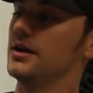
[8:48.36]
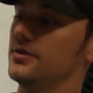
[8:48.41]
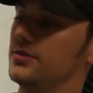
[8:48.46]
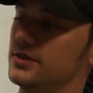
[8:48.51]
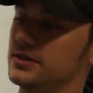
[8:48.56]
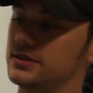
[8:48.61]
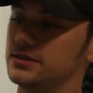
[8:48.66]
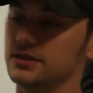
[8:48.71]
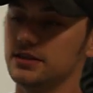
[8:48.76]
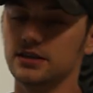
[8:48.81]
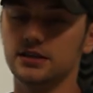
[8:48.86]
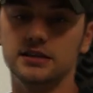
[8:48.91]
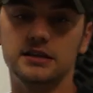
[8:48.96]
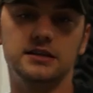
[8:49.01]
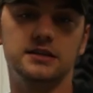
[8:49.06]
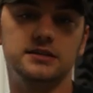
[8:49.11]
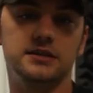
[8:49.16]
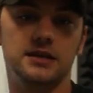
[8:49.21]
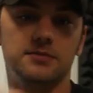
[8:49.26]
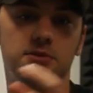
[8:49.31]
This
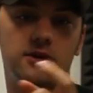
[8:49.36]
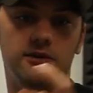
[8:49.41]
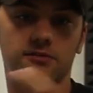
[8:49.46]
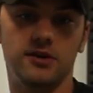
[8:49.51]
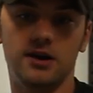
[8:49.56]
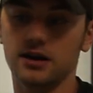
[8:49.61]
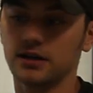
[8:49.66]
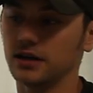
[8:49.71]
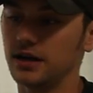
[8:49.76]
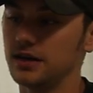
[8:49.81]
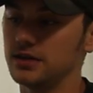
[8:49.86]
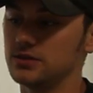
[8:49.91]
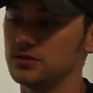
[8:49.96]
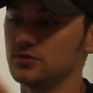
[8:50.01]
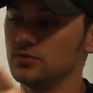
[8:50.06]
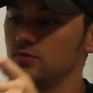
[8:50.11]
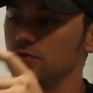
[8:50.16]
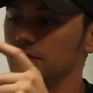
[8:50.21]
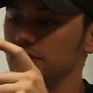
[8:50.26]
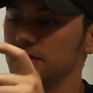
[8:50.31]
is a pair of
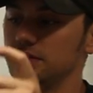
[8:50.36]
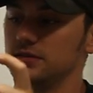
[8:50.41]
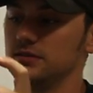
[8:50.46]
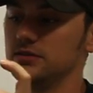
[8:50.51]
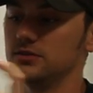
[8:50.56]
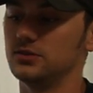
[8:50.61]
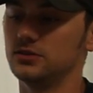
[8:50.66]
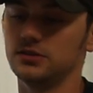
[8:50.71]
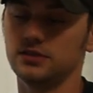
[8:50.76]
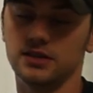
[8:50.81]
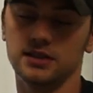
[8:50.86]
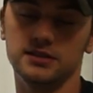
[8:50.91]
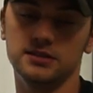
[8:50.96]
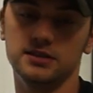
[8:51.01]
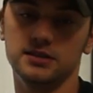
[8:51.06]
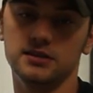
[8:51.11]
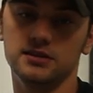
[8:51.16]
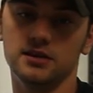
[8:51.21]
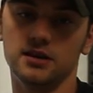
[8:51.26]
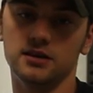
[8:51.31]
Hawkeyes with
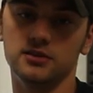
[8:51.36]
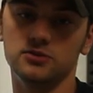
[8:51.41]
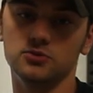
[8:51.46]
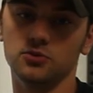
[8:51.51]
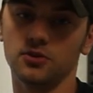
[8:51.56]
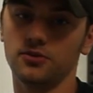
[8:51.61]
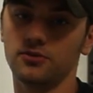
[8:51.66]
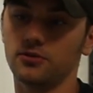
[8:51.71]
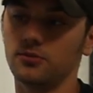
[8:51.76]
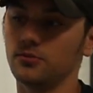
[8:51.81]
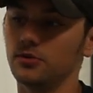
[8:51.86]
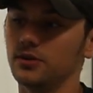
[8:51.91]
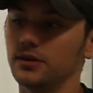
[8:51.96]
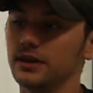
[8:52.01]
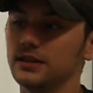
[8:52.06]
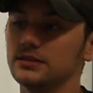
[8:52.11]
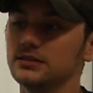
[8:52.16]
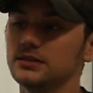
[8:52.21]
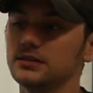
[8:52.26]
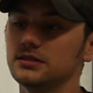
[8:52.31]
tinted uh, dual thermal
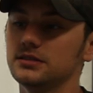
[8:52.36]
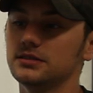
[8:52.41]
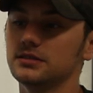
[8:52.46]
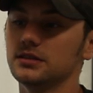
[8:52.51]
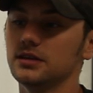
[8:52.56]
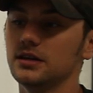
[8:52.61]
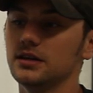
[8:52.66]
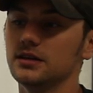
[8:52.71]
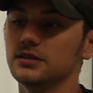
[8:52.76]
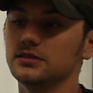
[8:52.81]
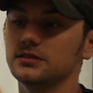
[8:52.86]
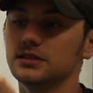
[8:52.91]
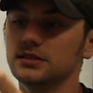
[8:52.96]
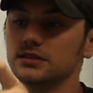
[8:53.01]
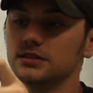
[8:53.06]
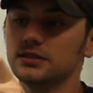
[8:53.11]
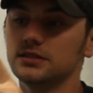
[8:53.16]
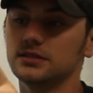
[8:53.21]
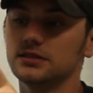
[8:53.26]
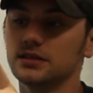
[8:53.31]
lenses.
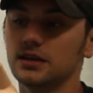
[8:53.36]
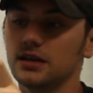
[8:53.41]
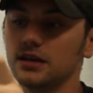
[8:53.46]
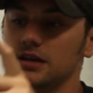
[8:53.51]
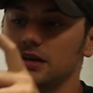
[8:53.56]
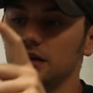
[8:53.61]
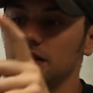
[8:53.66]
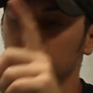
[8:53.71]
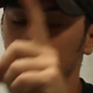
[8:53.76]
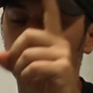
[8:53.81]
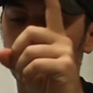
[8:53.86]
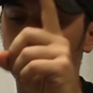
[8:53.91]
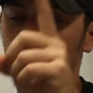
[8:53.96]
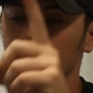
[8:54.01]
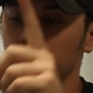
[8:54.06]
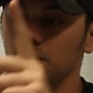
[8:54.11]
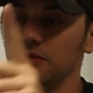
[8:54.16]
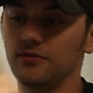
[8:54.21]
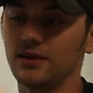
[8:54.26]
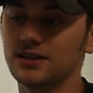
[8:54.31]
This is a,
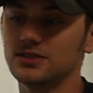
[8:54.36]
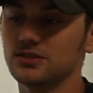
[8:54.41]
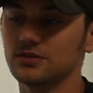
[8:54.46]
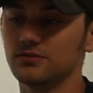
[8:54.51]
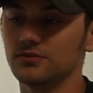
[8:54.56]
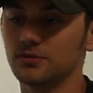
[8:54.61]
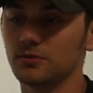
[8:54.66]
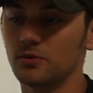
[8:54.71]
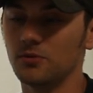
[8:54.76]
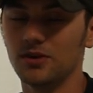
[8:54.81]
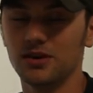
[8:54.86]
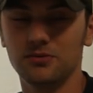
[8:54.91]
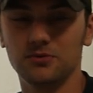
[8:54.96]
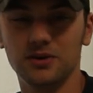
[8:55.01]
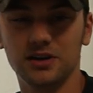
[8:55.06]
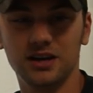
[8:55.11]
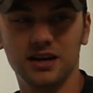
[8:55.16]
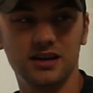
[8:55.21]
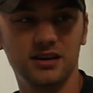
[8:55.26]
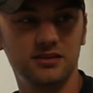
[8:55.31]
um, a visor from a what,
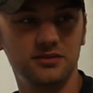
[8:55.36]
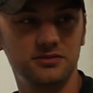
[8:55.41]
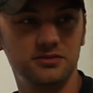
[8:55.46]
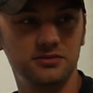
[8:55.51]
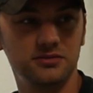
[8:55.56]
what kind of?